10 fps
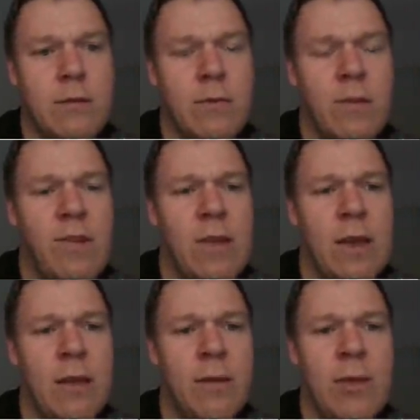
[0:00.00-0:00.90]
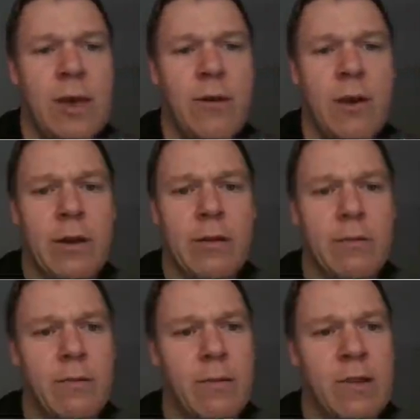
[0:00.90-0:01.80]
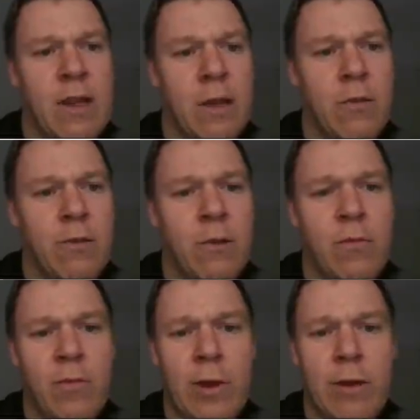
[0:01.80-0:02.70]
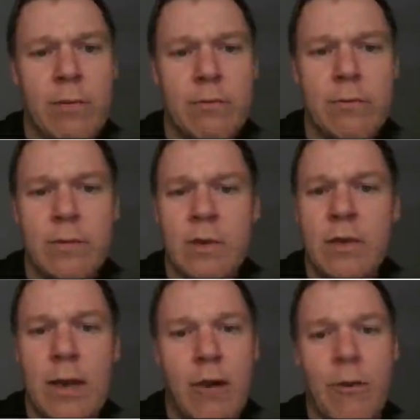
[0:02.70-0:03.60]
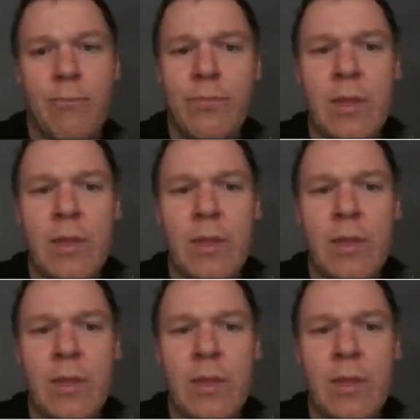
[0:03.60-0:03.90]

What's that in the background? It's getting on top of my owl.